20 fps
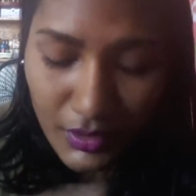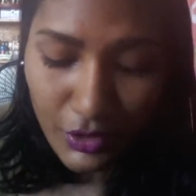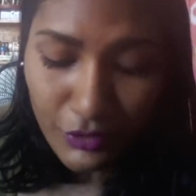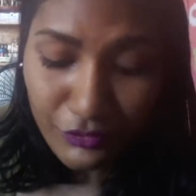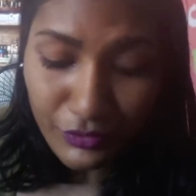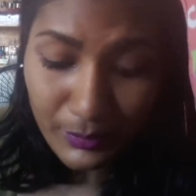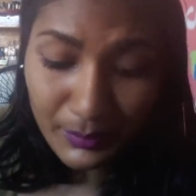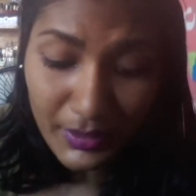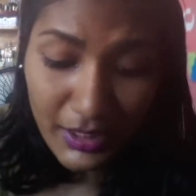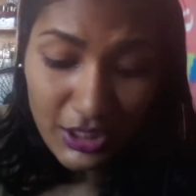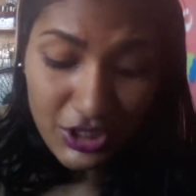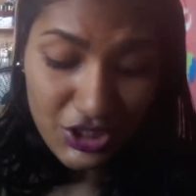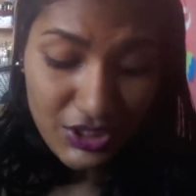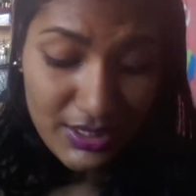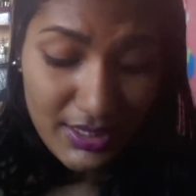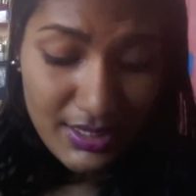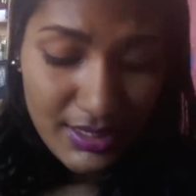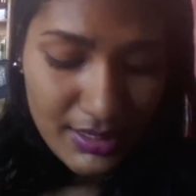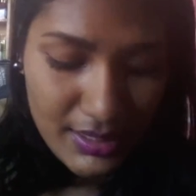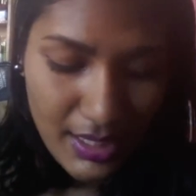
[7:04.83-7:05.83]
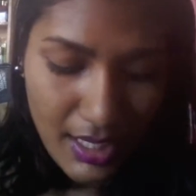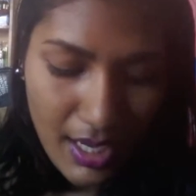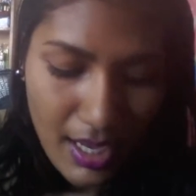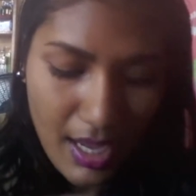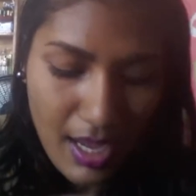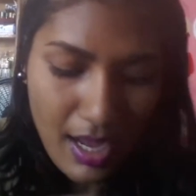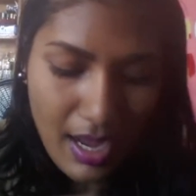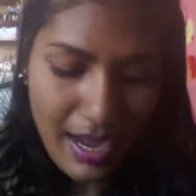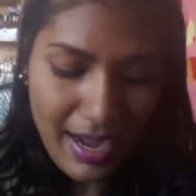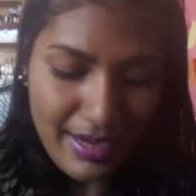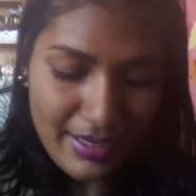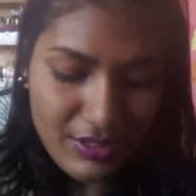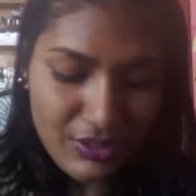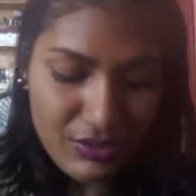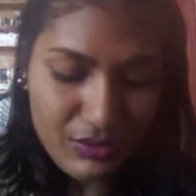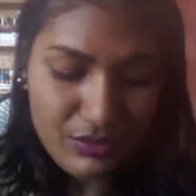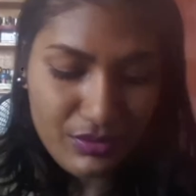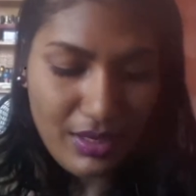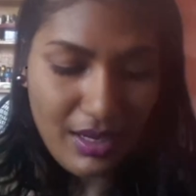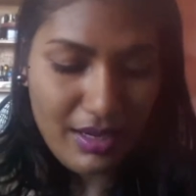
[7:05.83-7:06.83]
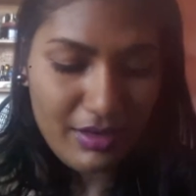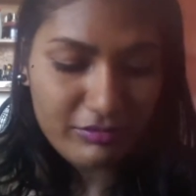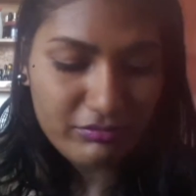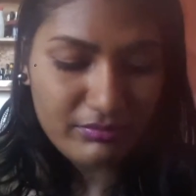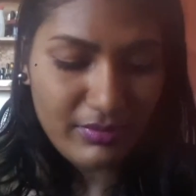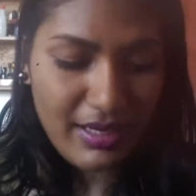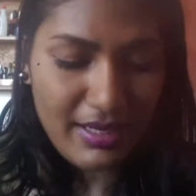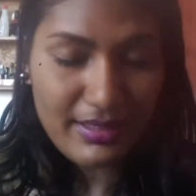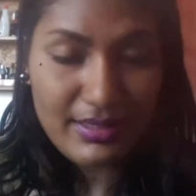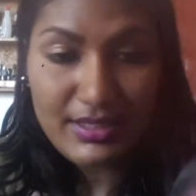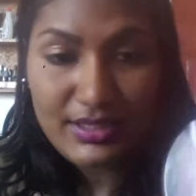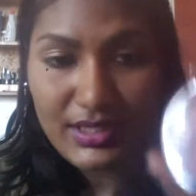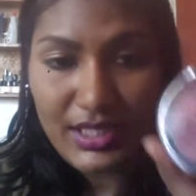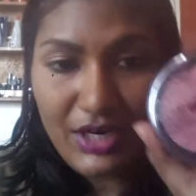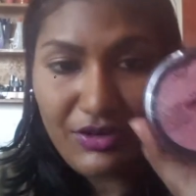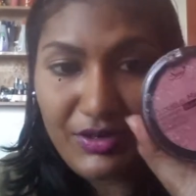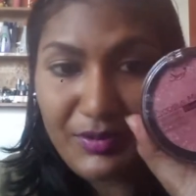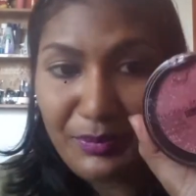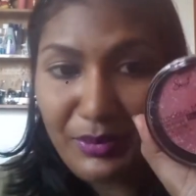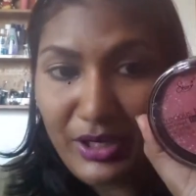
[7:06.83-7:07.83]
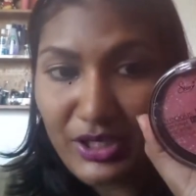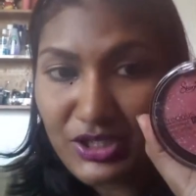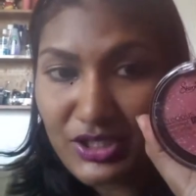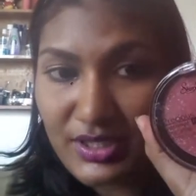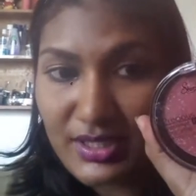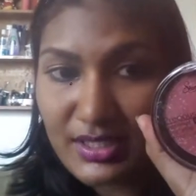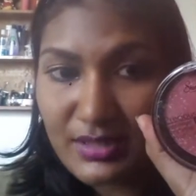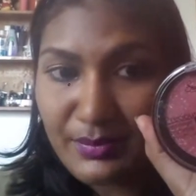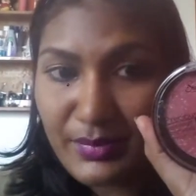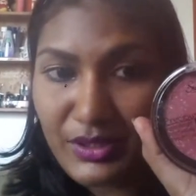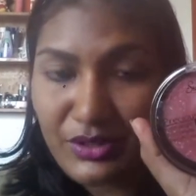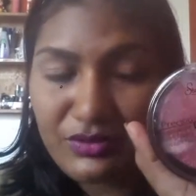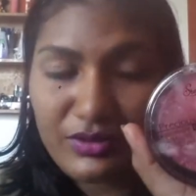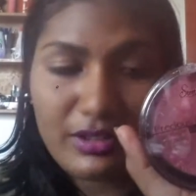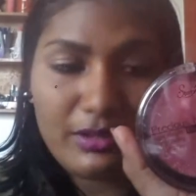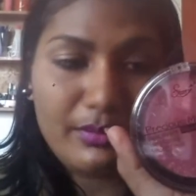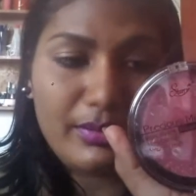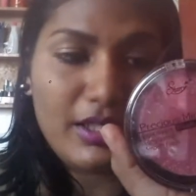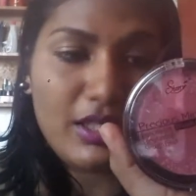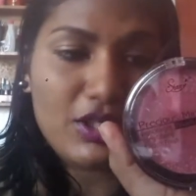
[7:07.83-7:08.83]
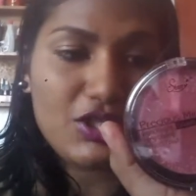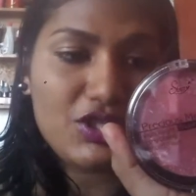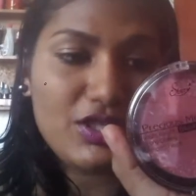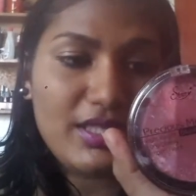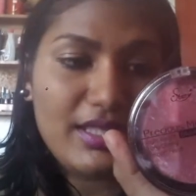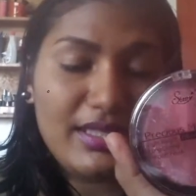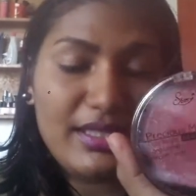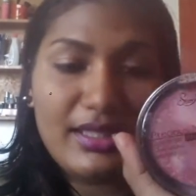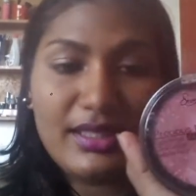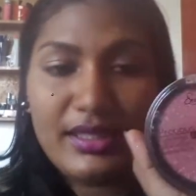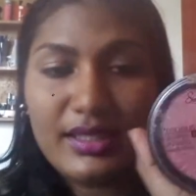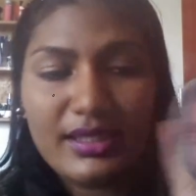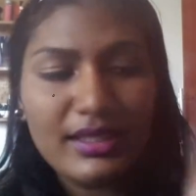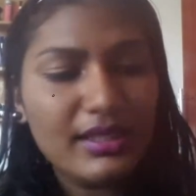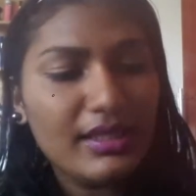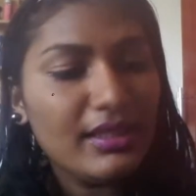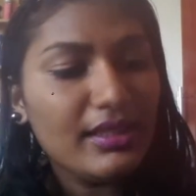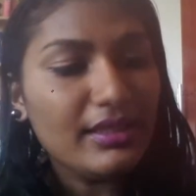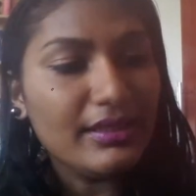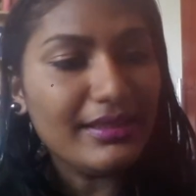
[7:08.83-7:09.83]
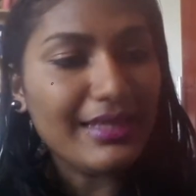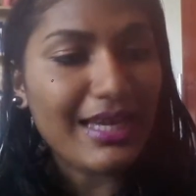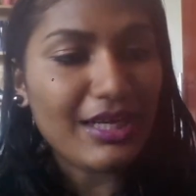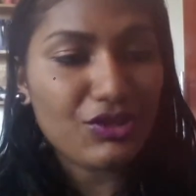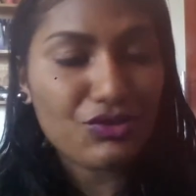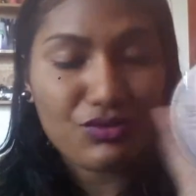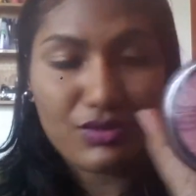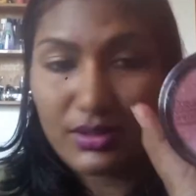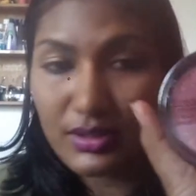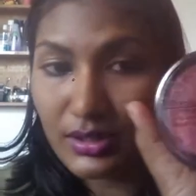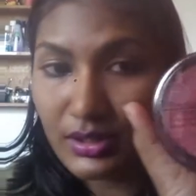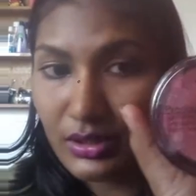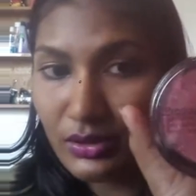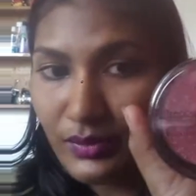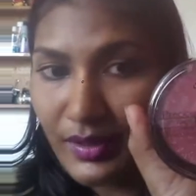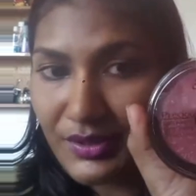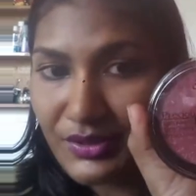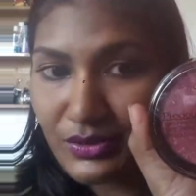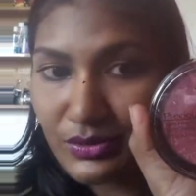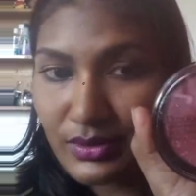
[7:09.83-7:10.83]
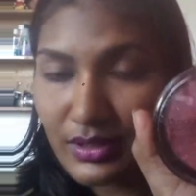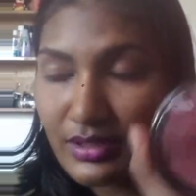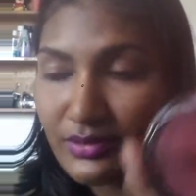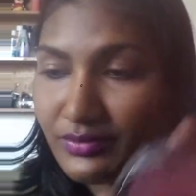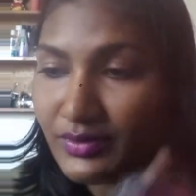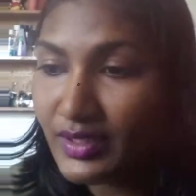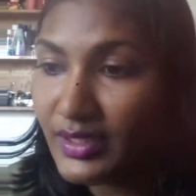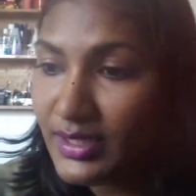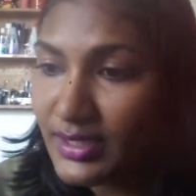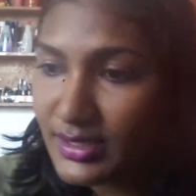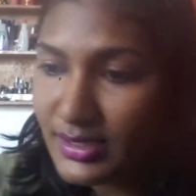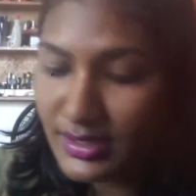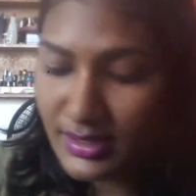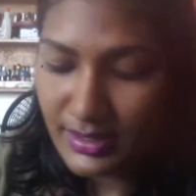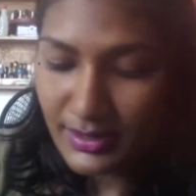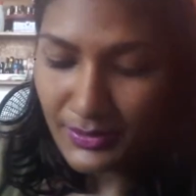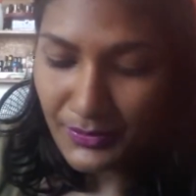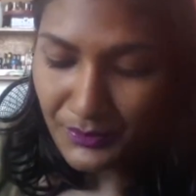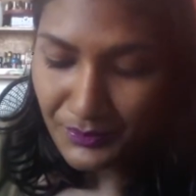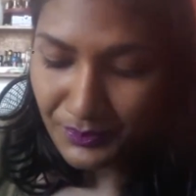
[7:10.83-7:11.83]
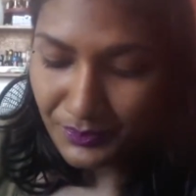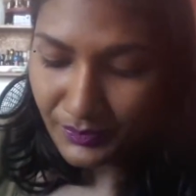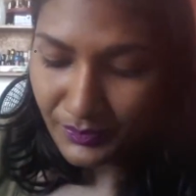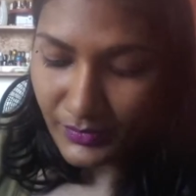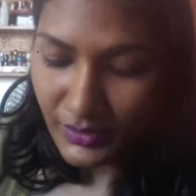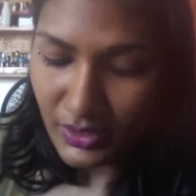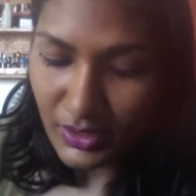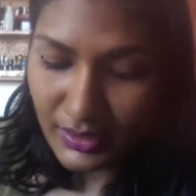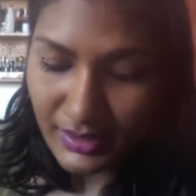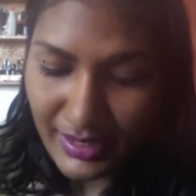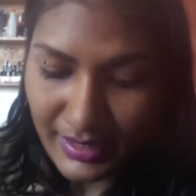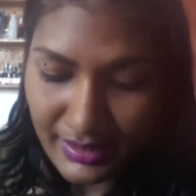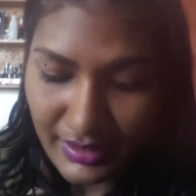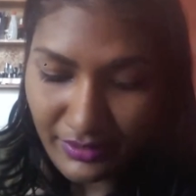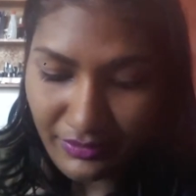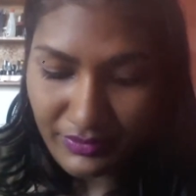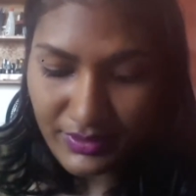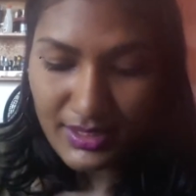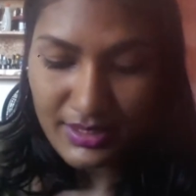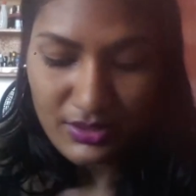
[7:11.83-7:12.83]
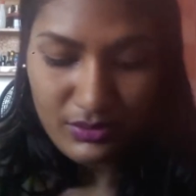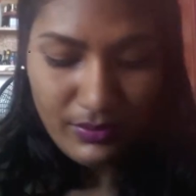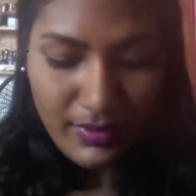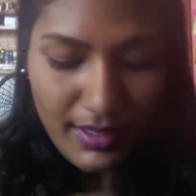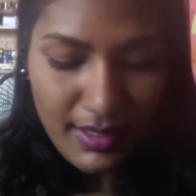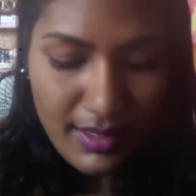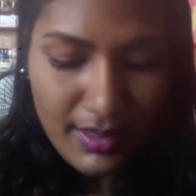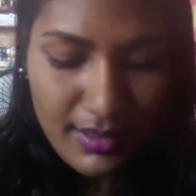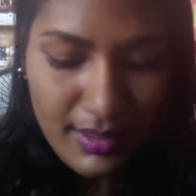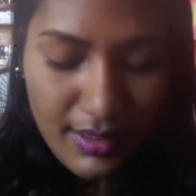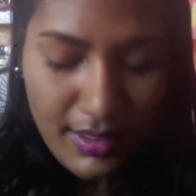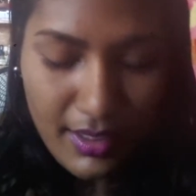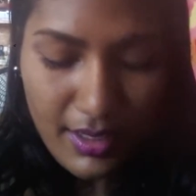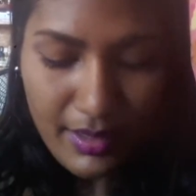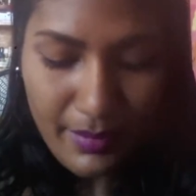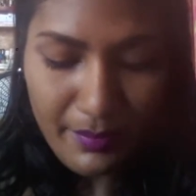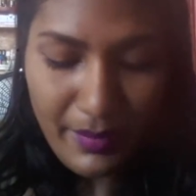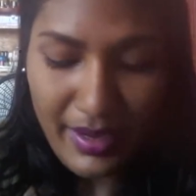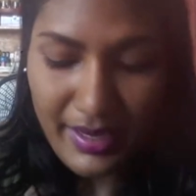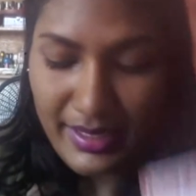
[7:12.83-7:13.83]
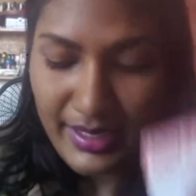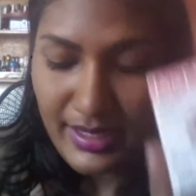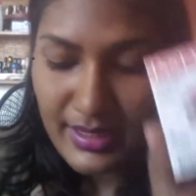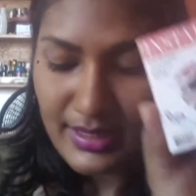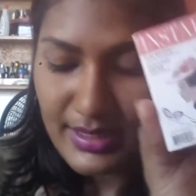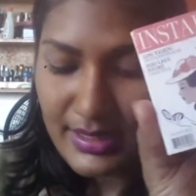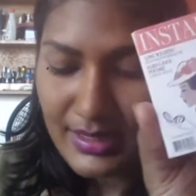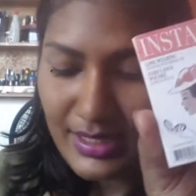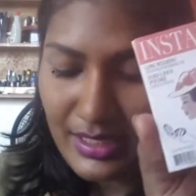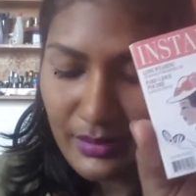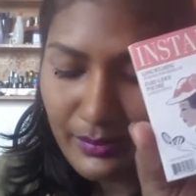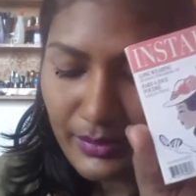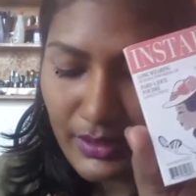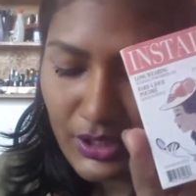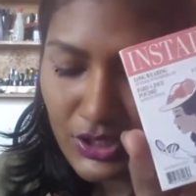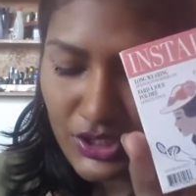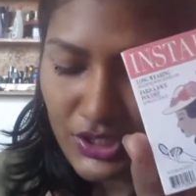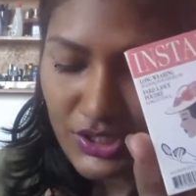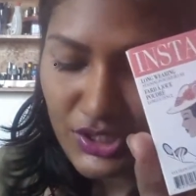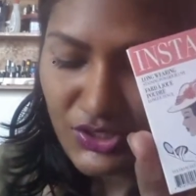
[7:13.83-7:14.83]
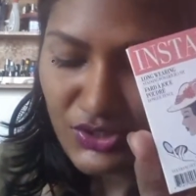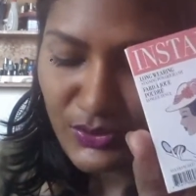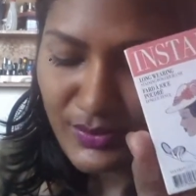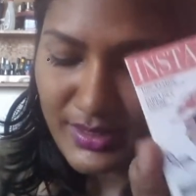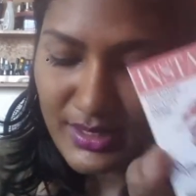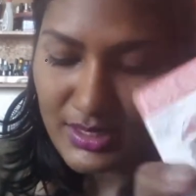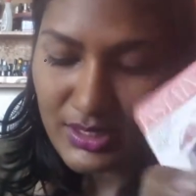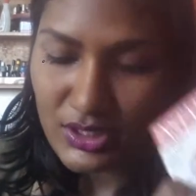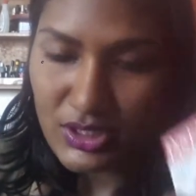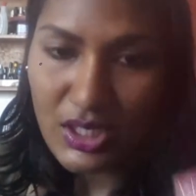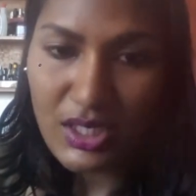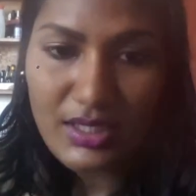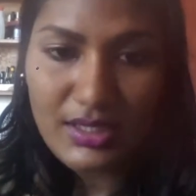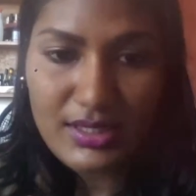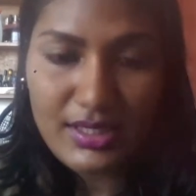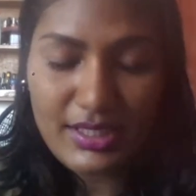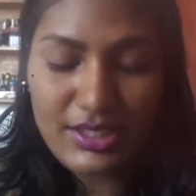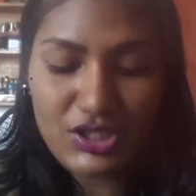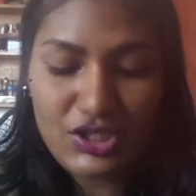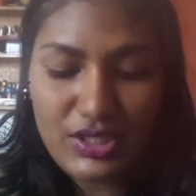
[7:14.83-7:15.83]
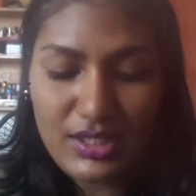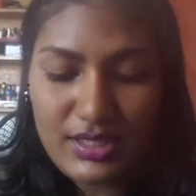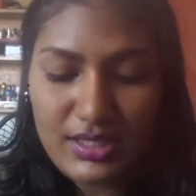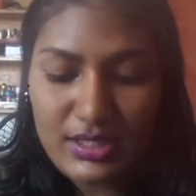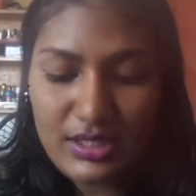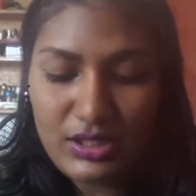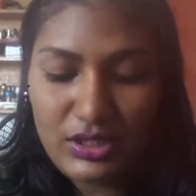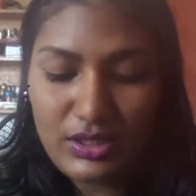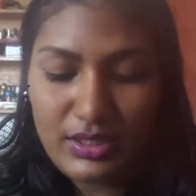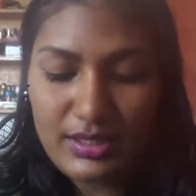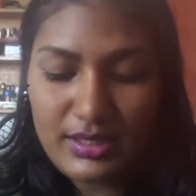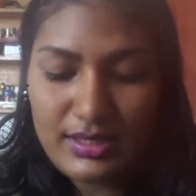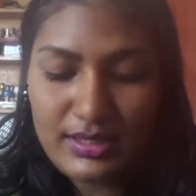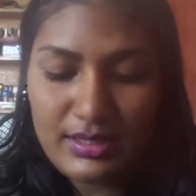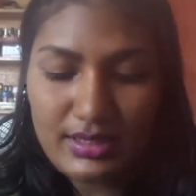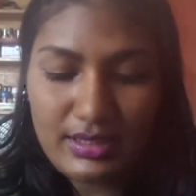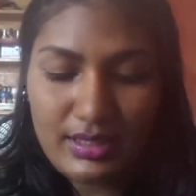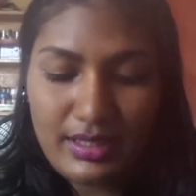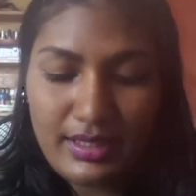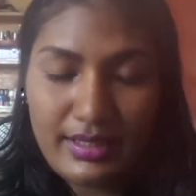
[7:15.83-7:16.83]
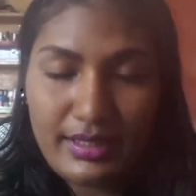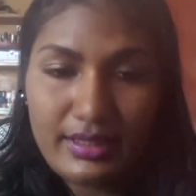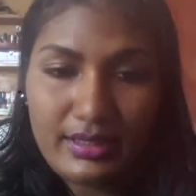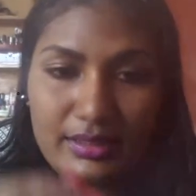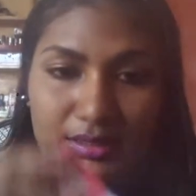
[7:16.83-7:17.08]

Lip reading: for blushes, I do have my Starry Precious Mineral Blush in Natural Glow. I do love this. Got that gifted as well. My Instain blush in Swiss Dot. It just looks like